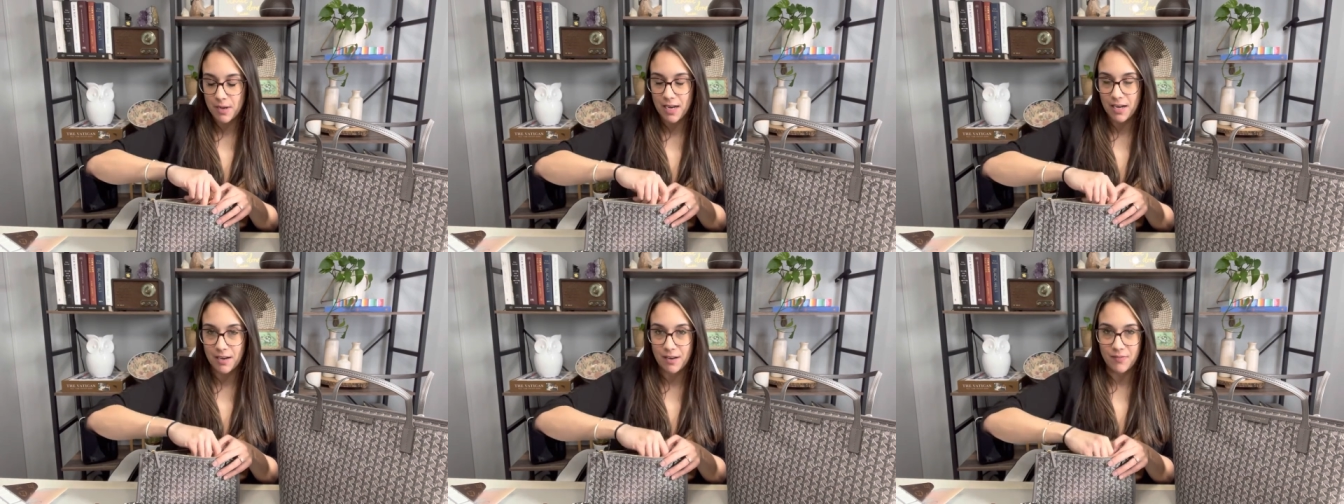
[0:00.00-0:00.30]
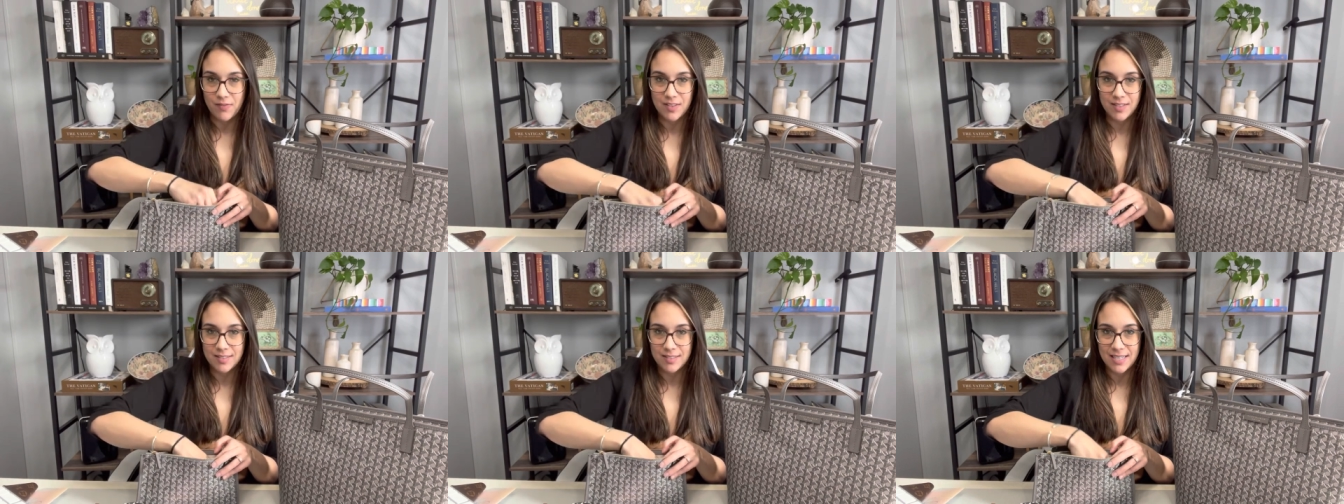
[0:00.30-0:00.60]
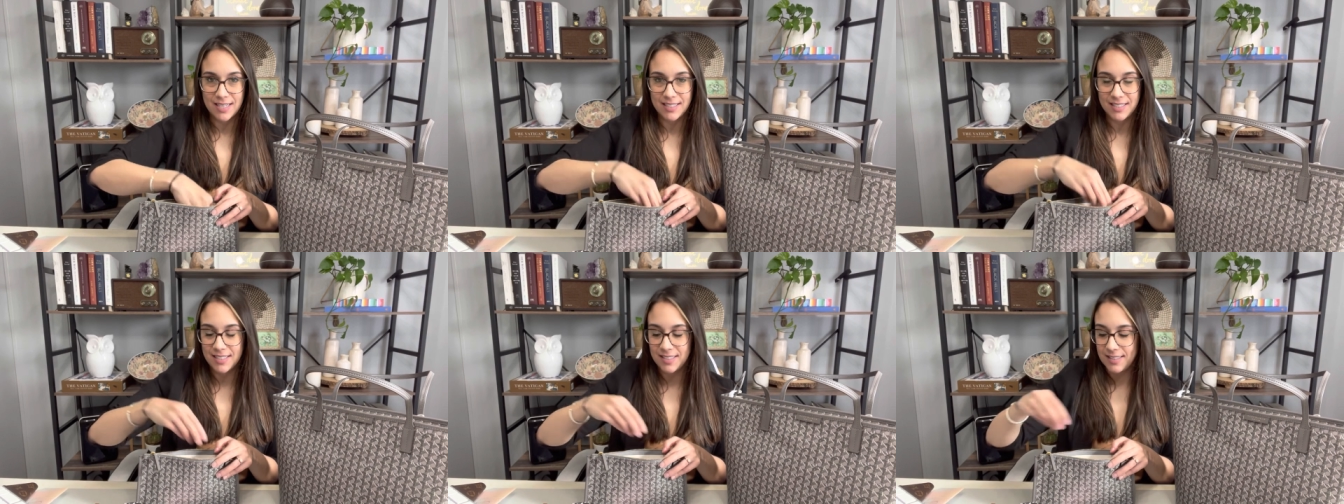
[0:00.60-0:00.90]
I love this
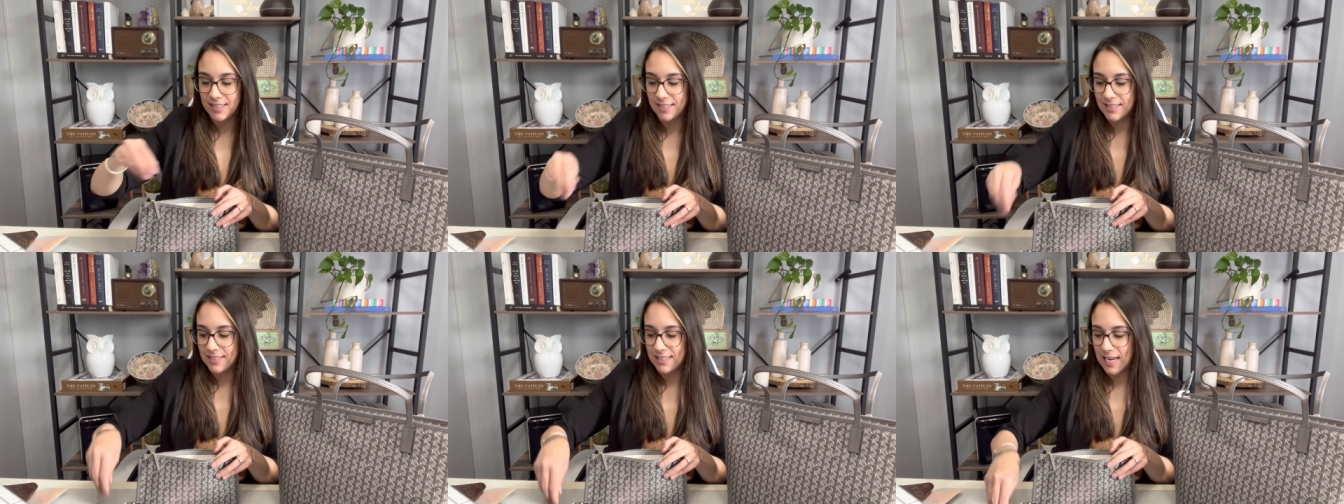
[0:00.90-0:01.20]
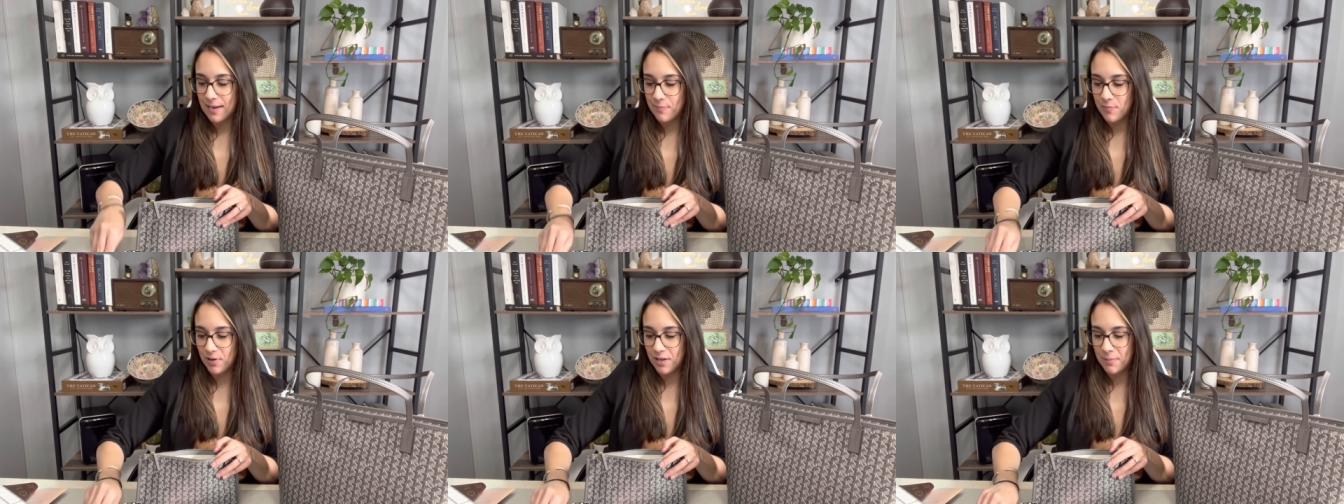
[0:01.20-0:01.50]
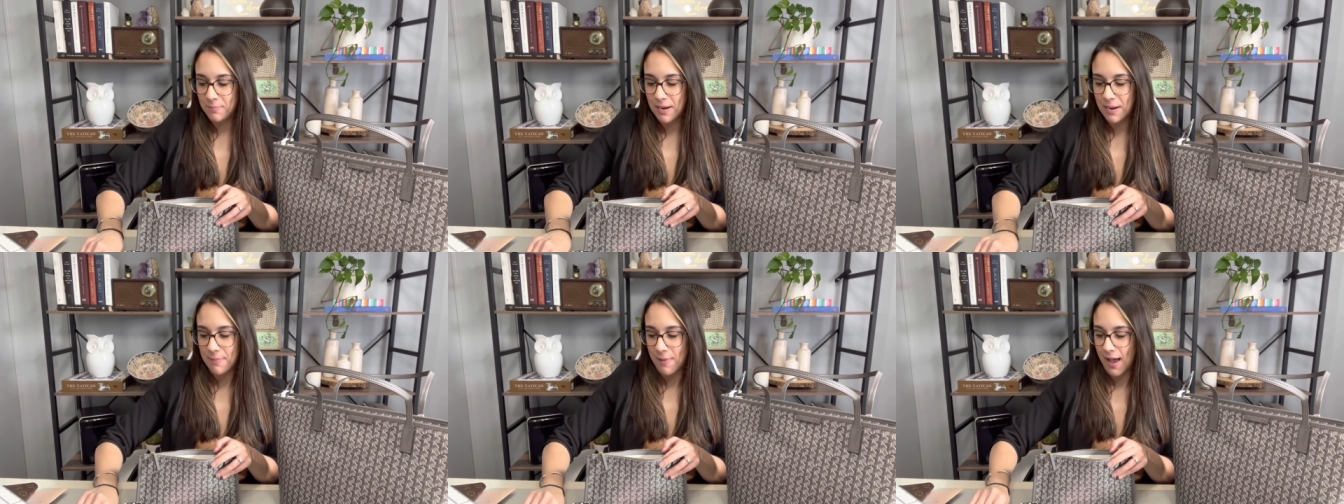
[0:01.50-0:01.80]
scent. It's a staple
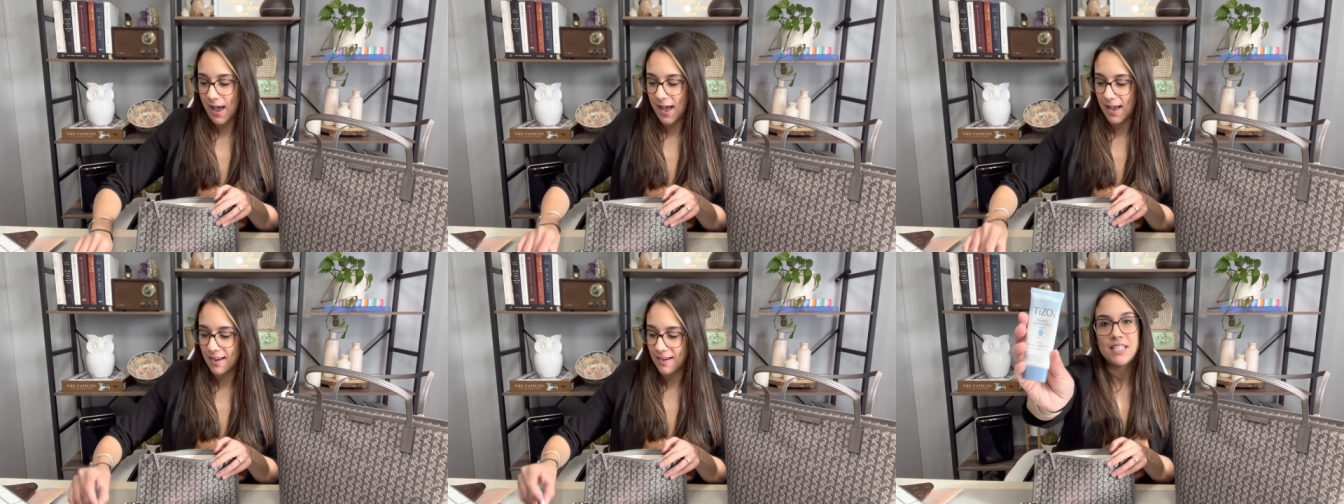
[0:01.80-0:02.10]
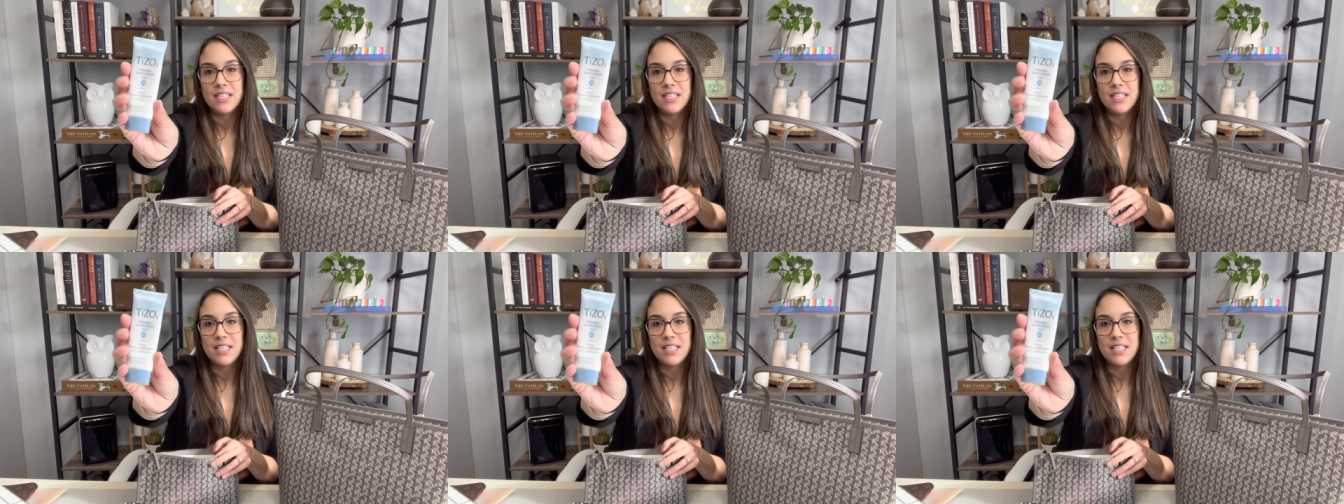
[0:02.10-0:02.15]
in my bag.